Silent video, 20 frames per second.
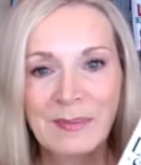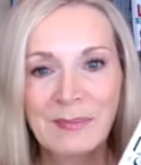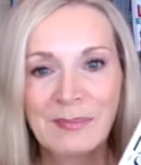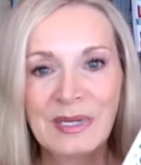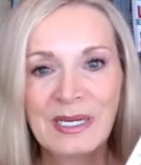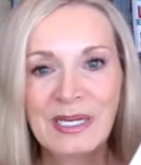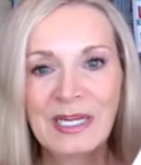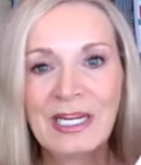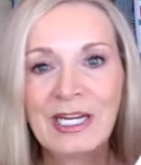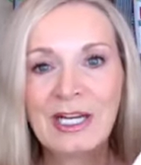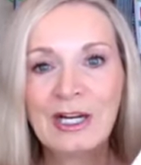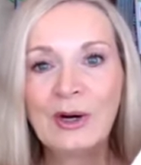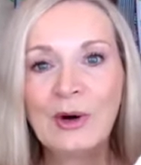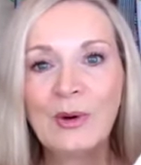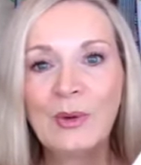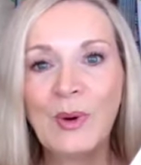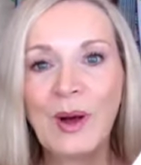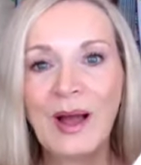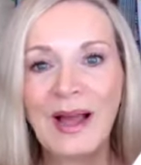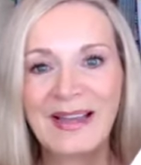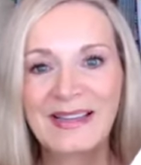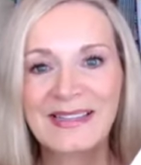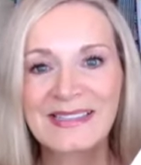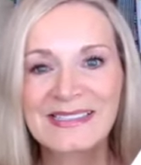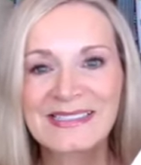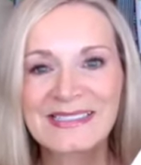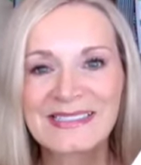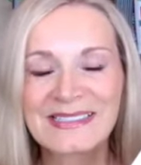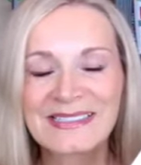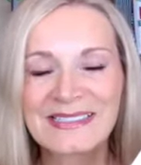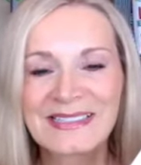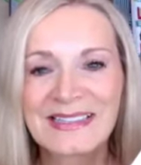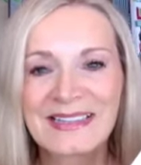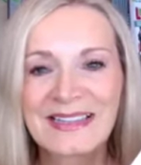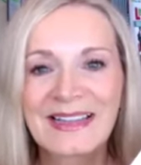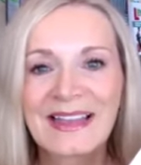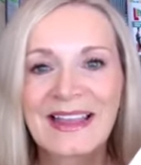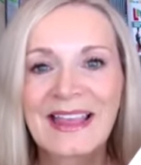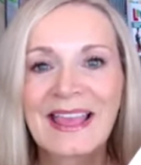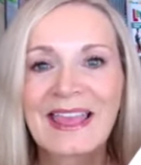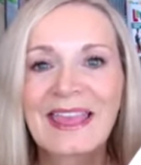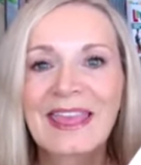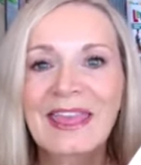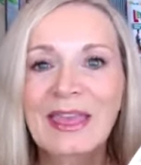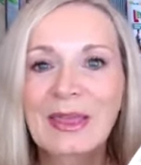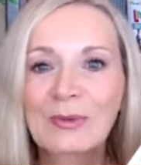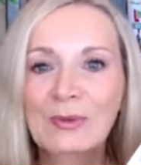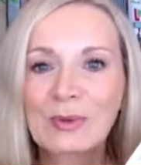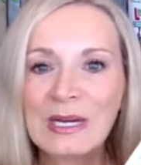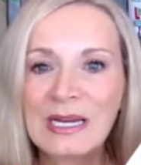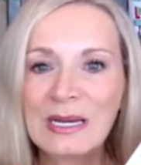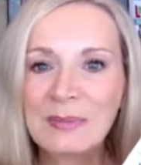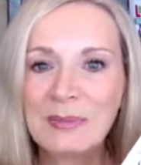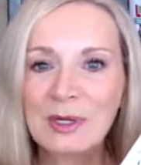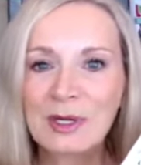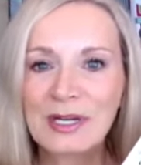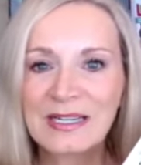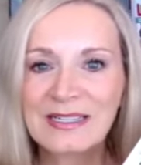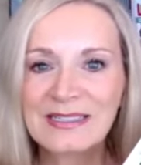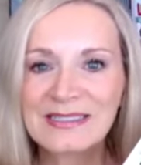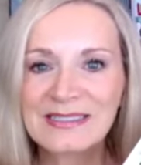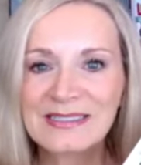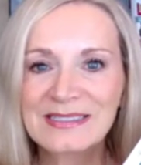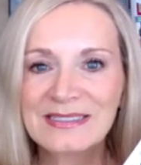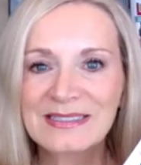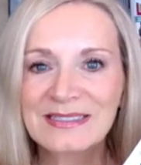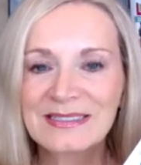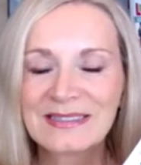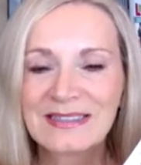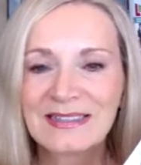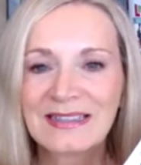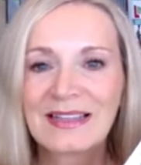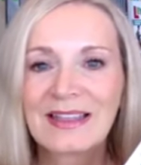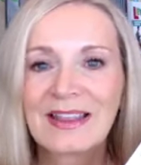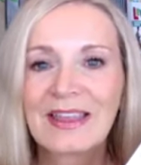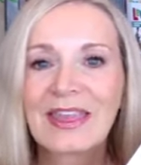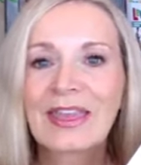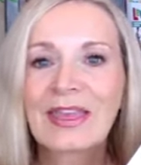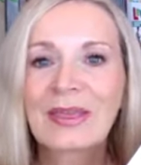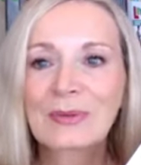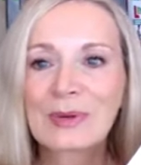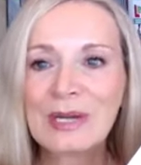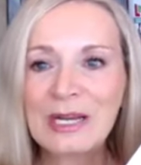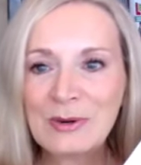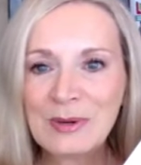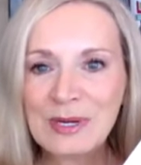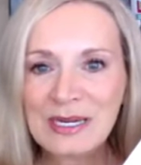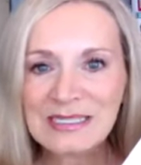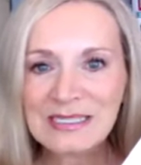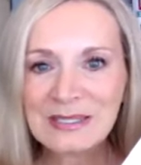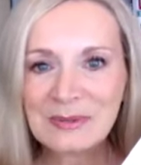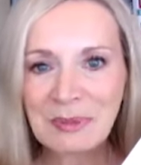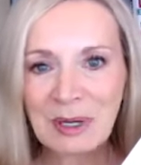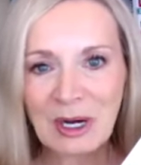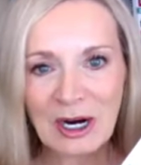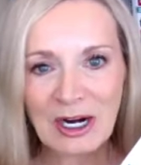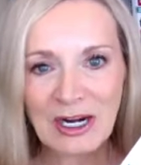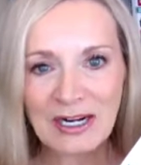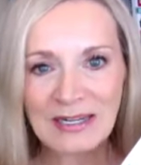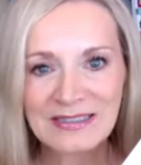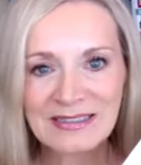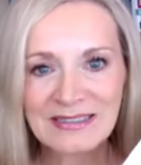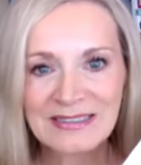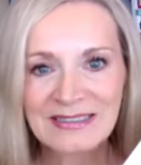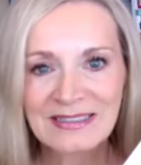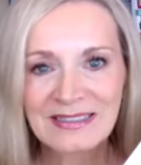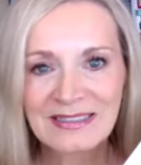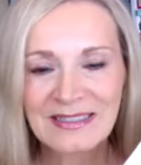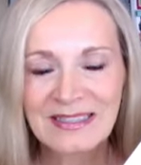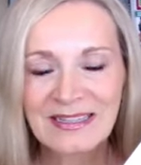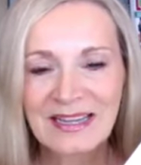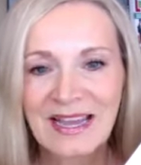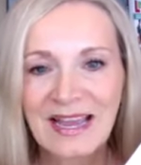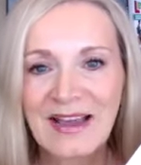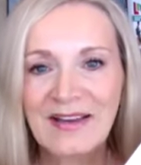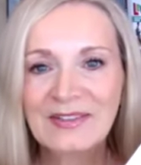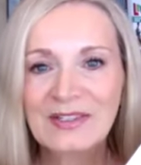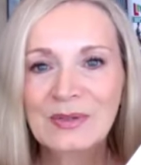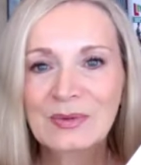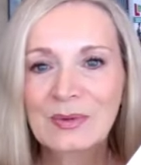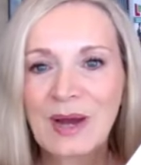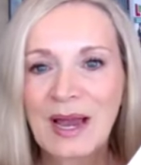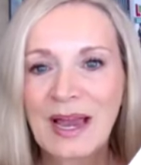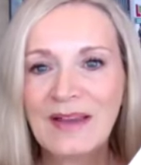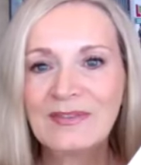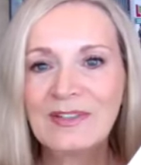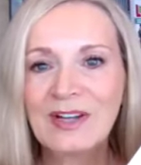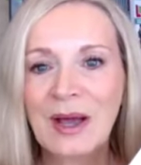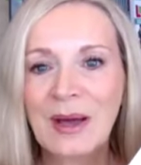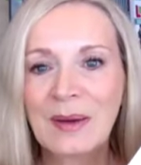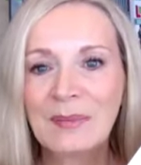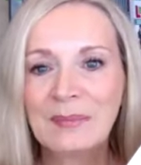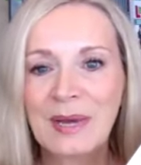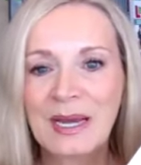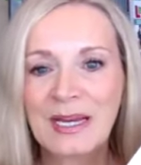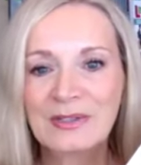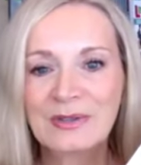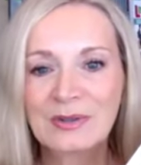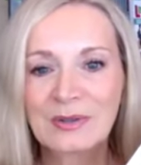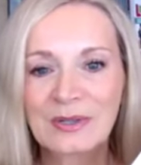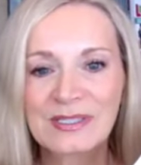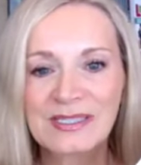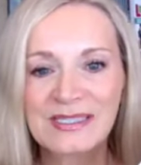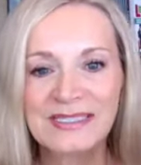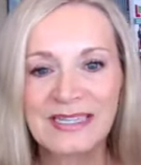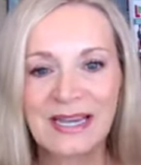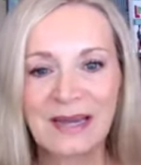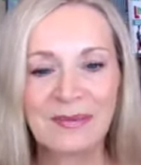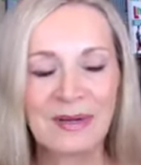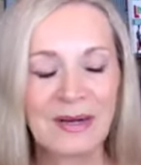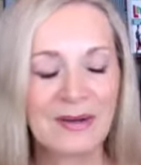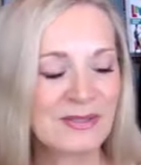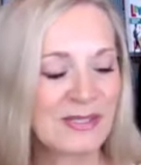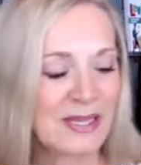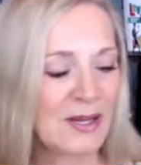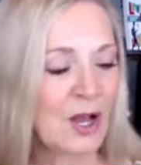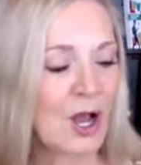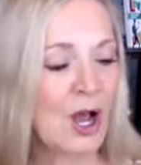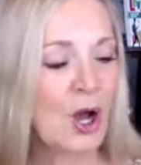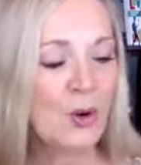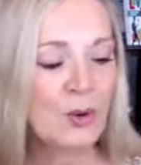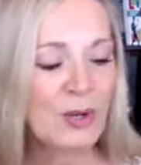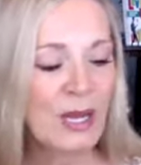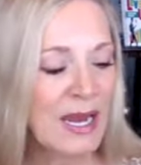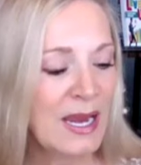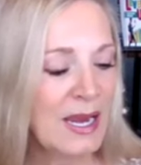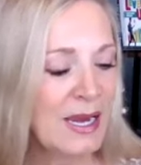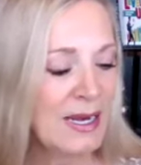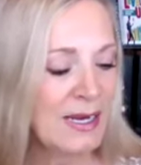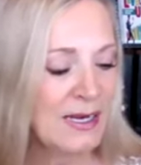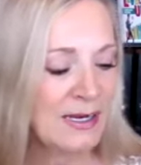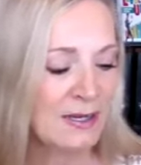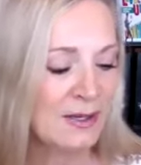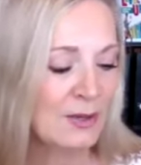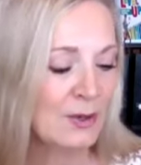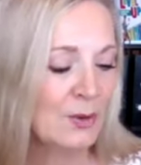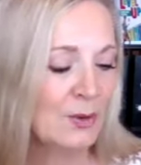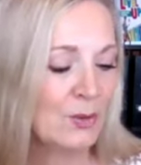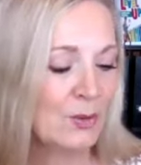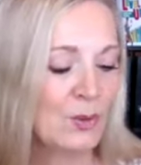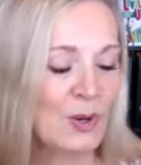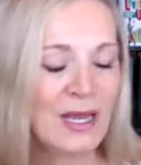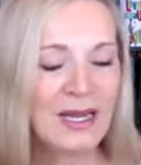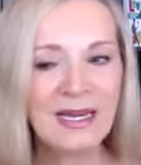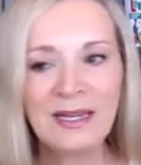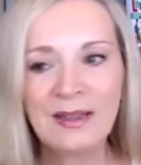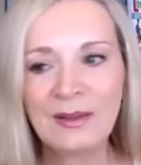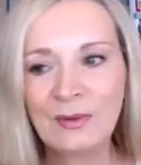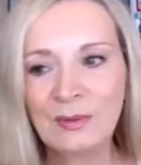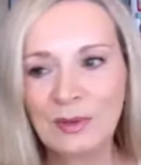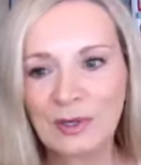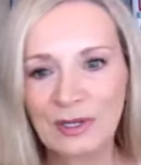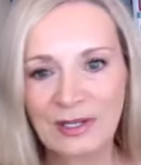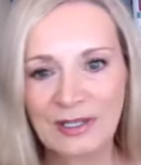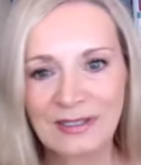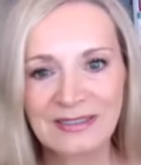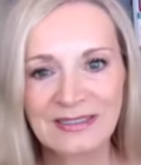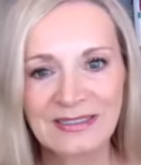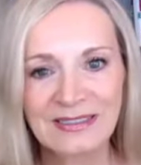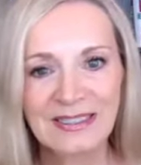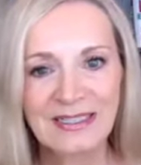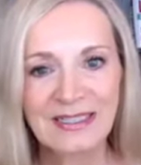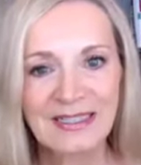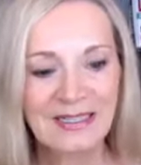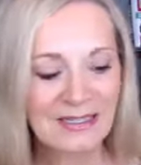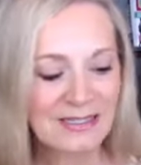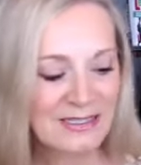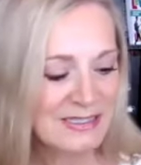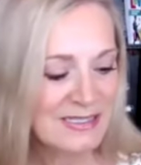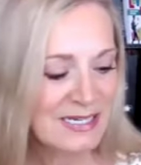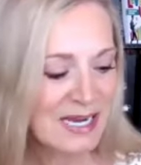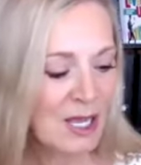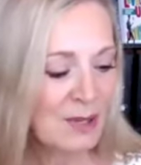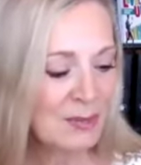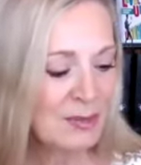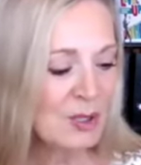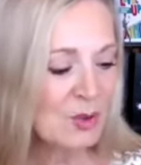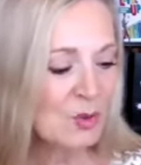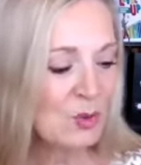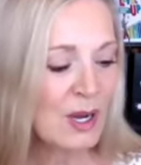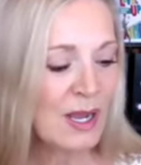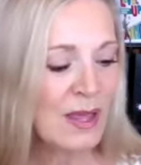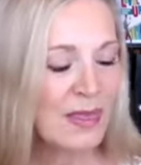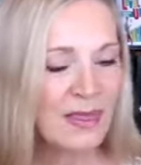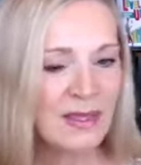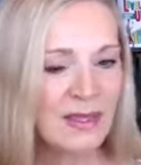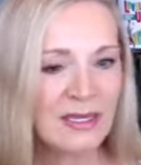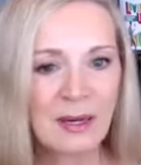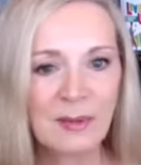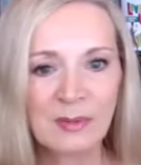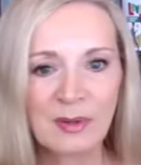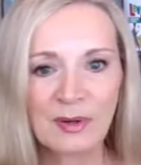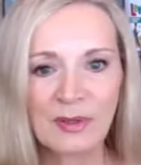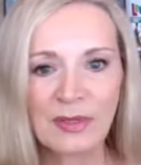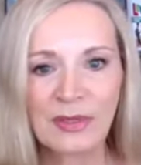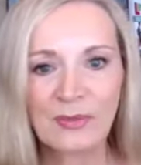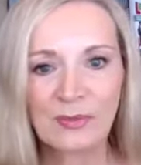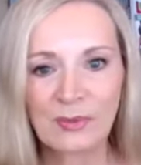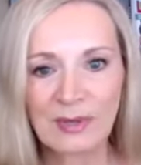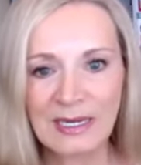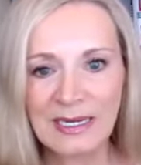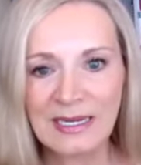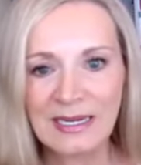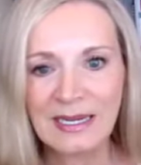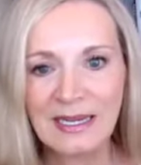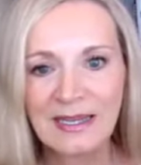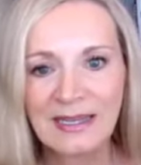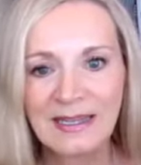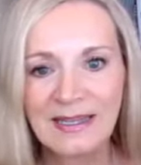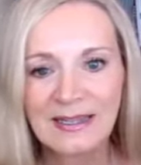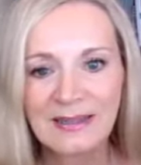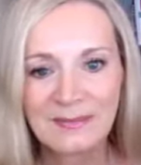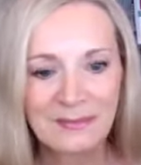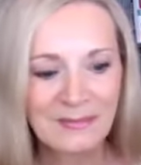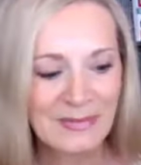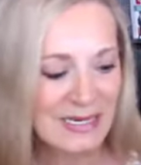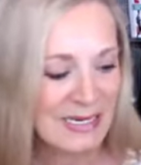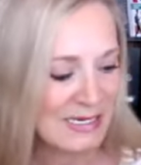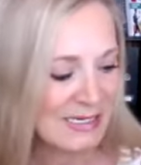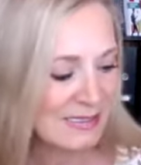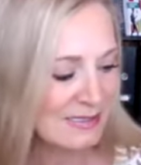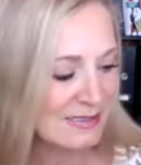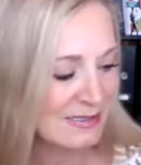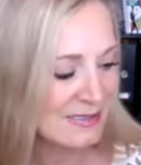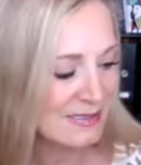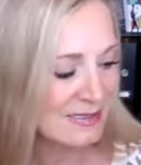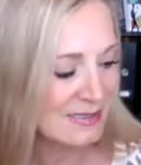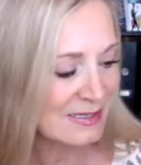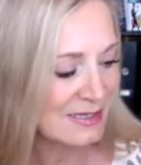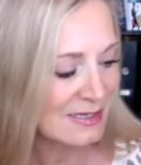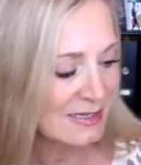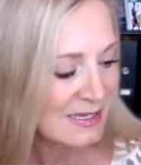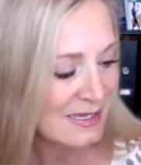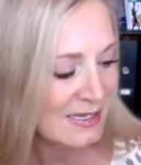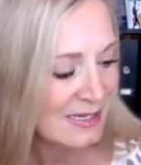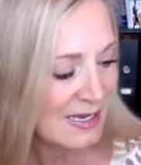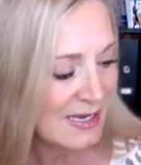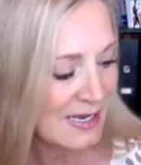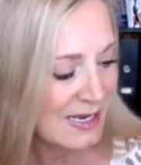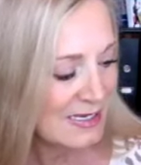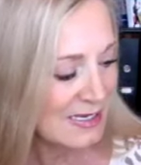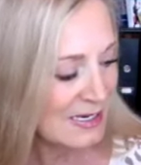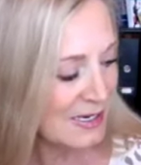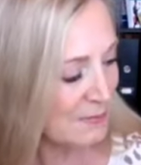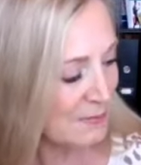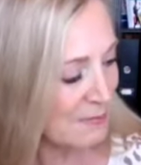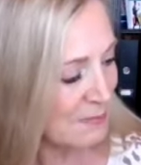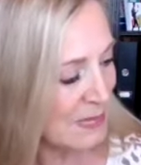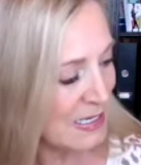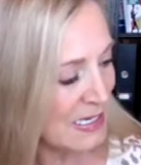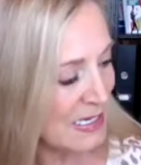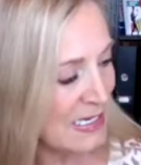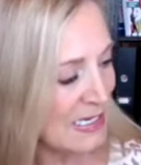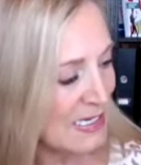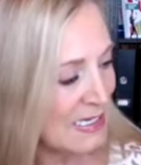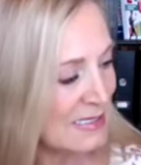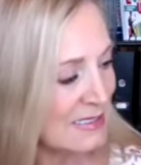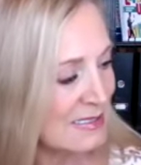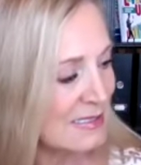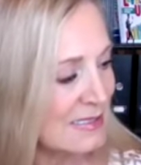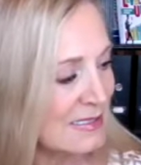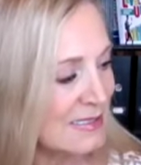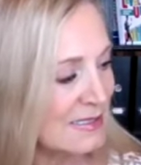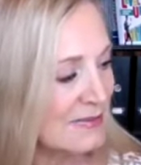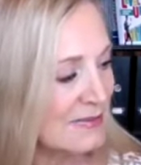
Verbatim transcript: But here it was three books, three weeks apart, had arrived on my doorstep. And I was like, okay, what in the world? Tell me what the number three means. And it means